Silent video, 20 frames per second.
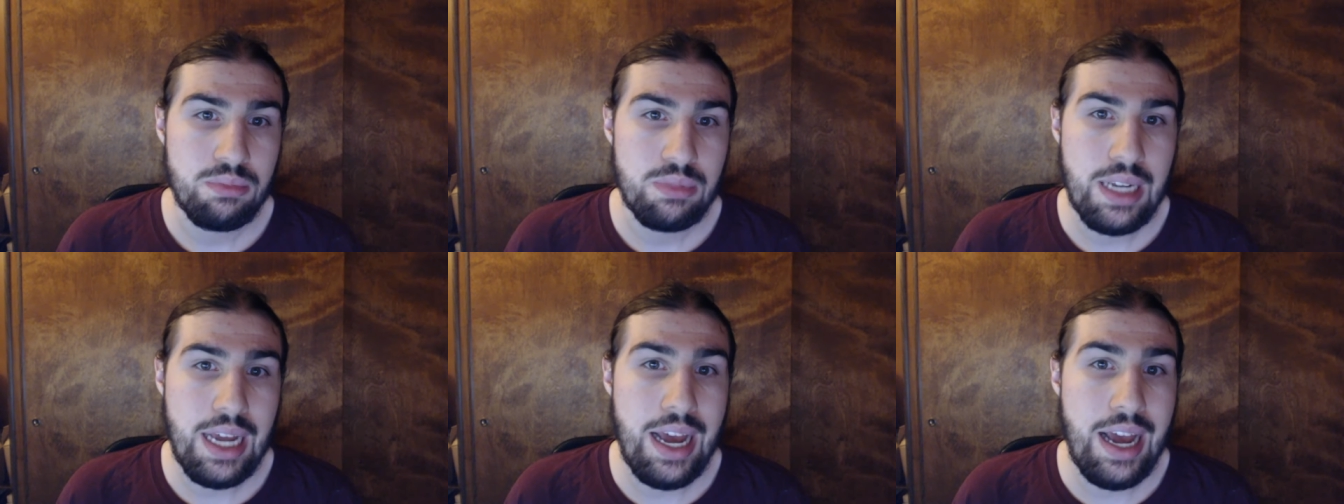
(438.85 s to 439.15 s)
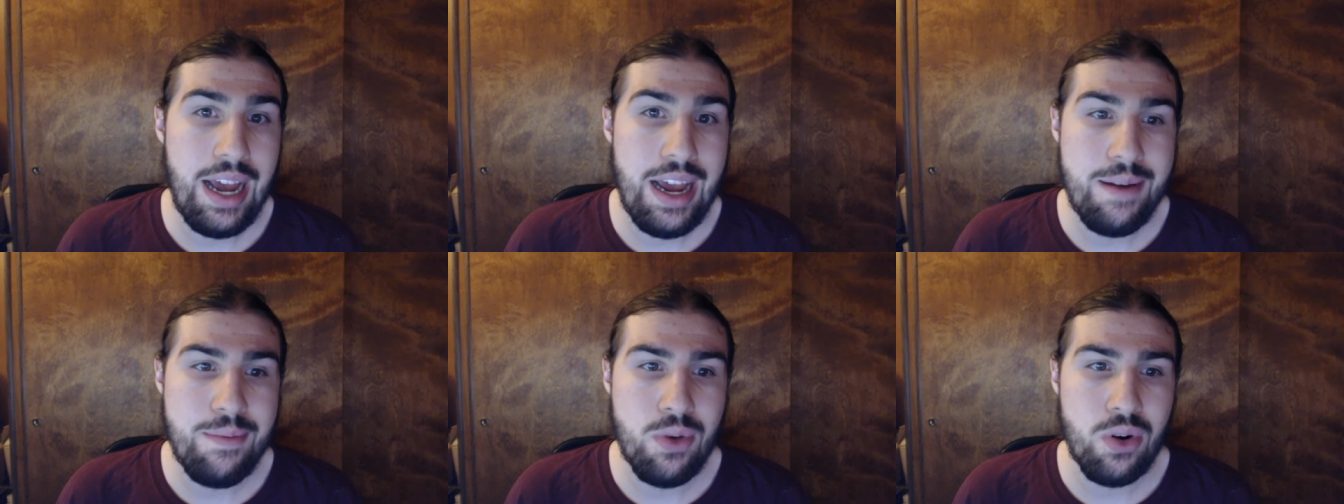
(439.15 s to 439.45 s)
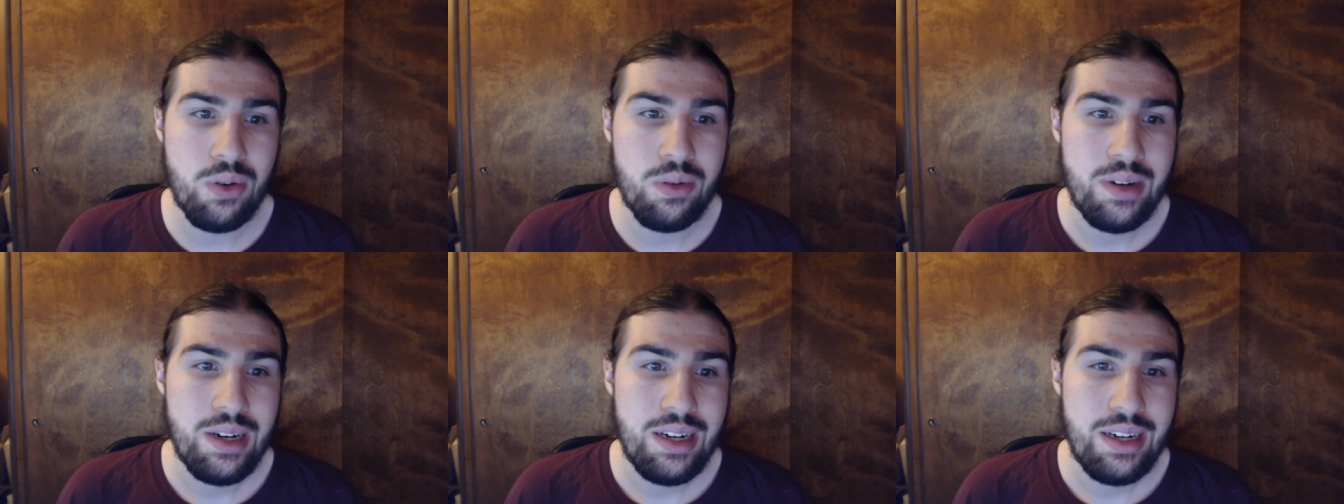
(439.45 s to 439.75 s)
time
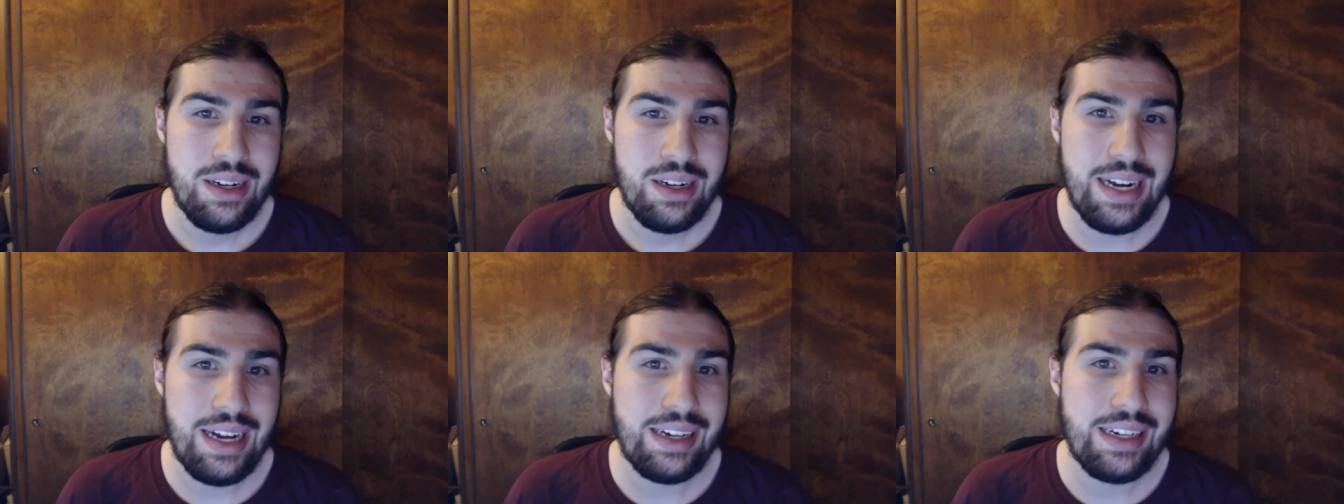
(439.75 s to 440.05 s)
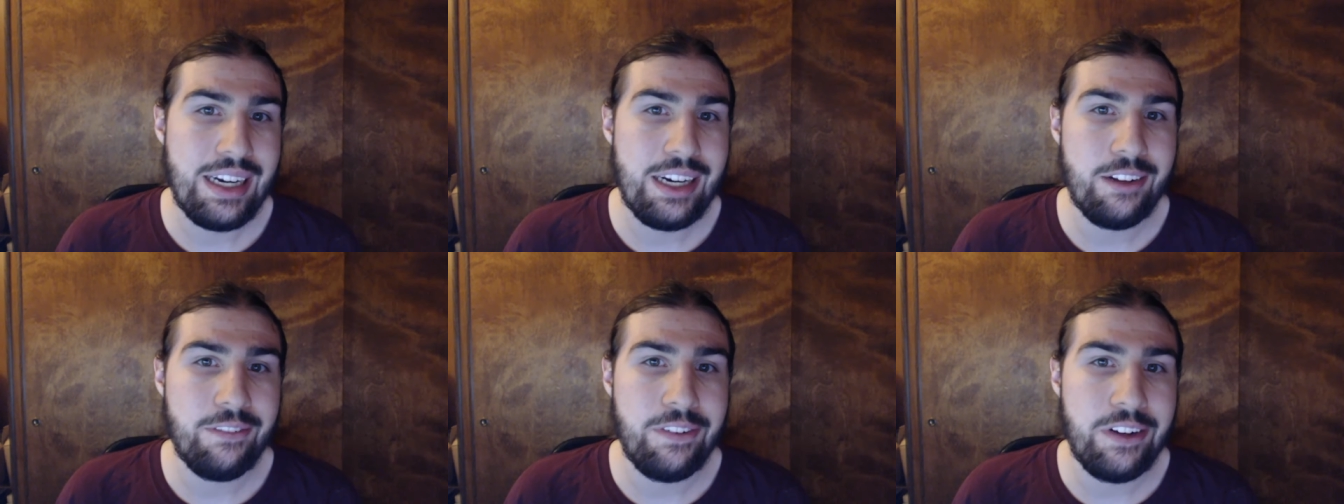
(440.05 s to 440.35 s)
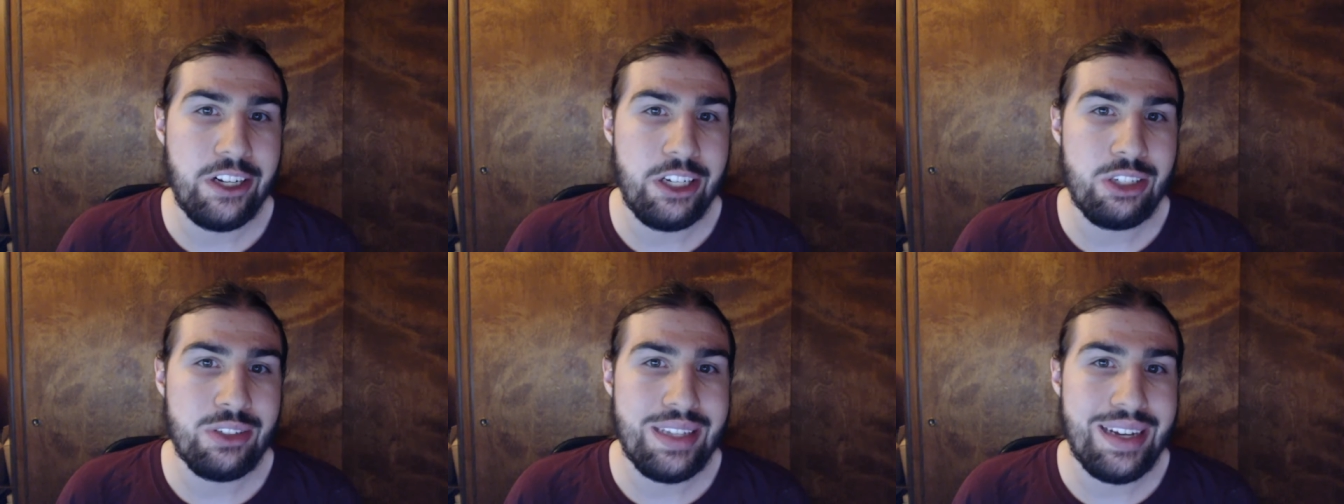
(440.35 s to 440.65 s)
or not getting
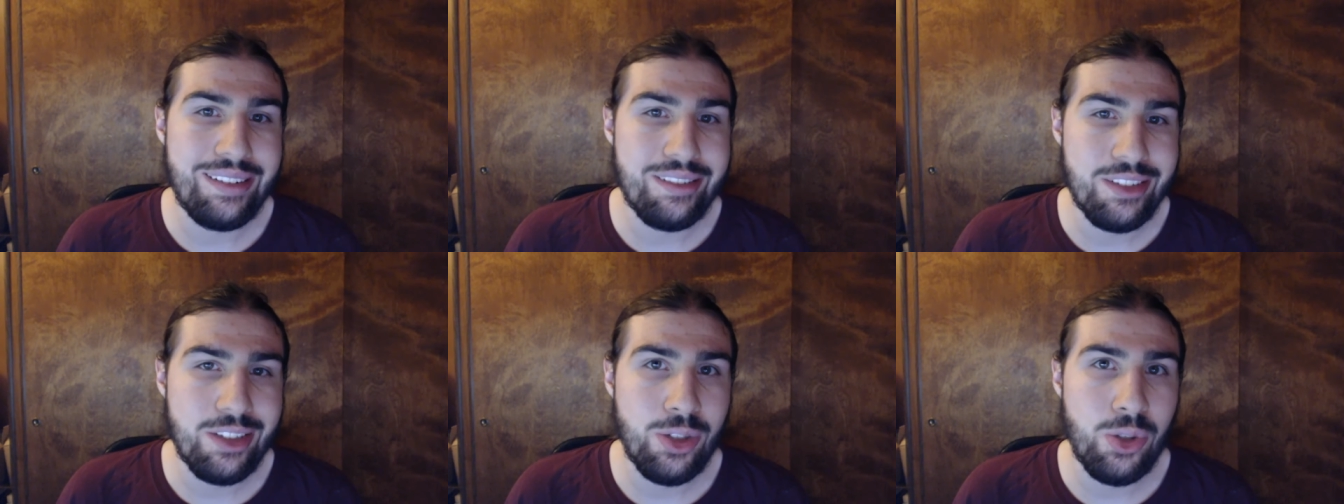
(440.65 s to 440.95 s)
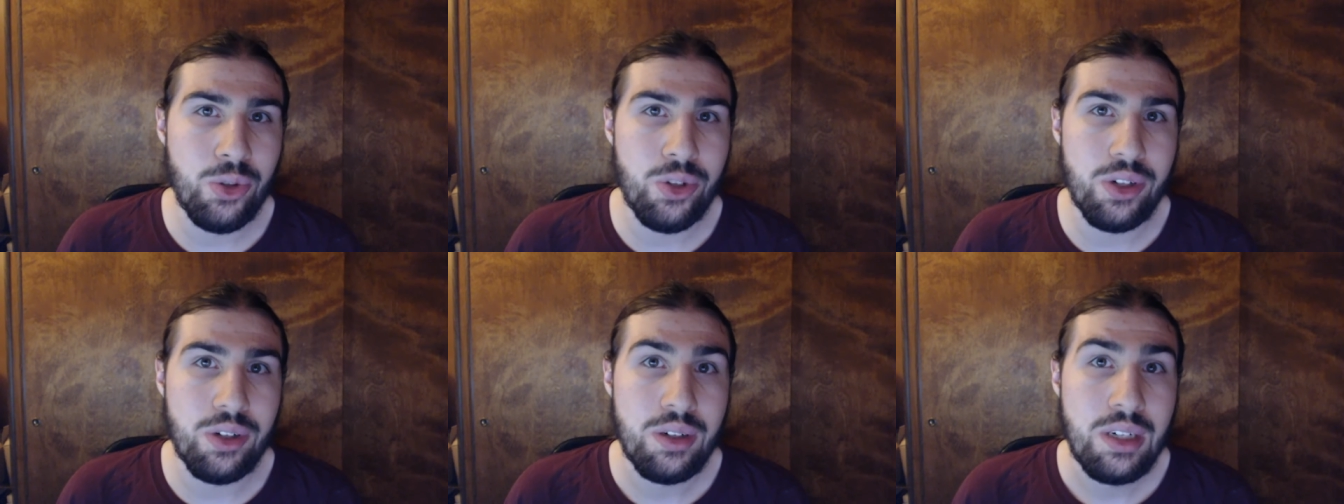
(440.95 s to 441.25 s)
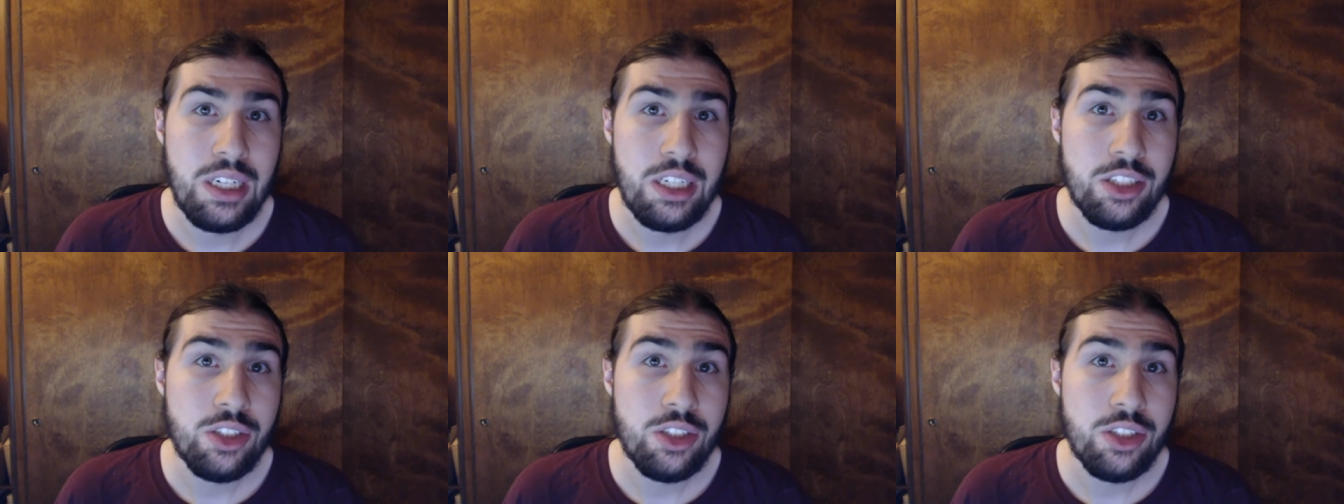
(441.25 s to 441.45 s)
videos out sooner.